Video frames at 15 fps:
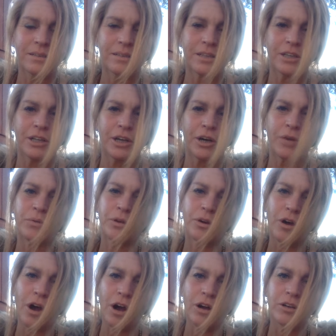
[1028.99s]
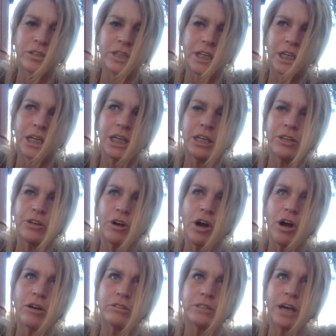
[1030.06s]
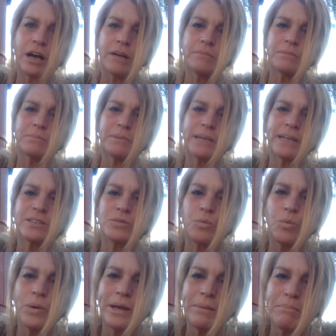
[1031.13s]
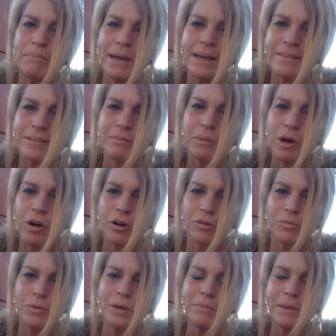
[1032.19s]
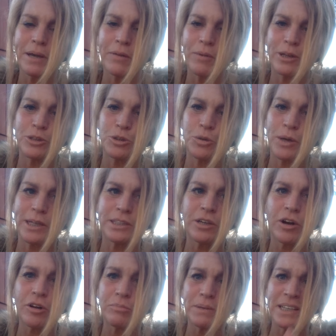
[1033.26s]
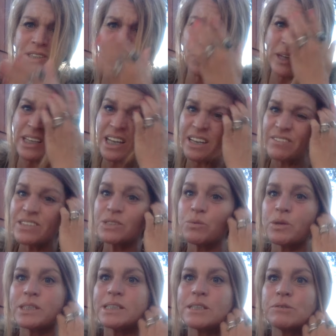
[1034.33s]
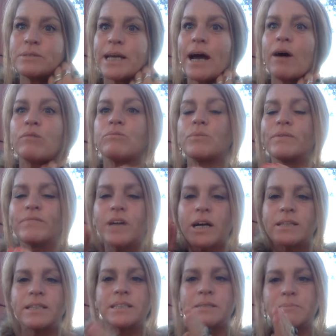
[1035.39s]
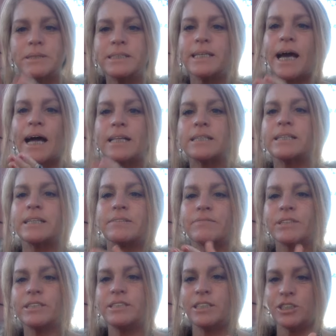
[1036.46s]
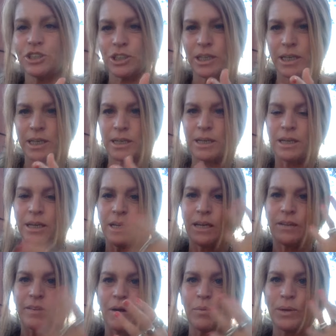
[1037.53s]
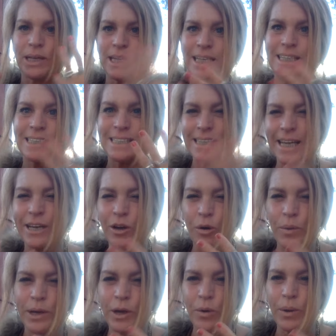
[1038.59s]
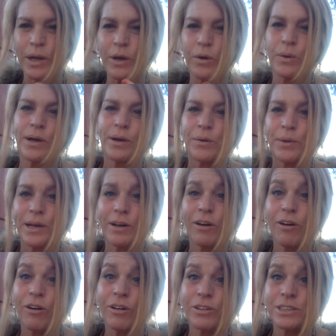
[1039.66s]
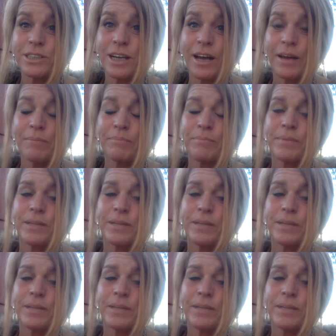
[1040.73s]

You know, they're hard they're hard times because we make them hard. We make retrogrades hard because we none of us want to slow down. We've got this mentality of conditioning that we need to stay going, going, going, going all the time.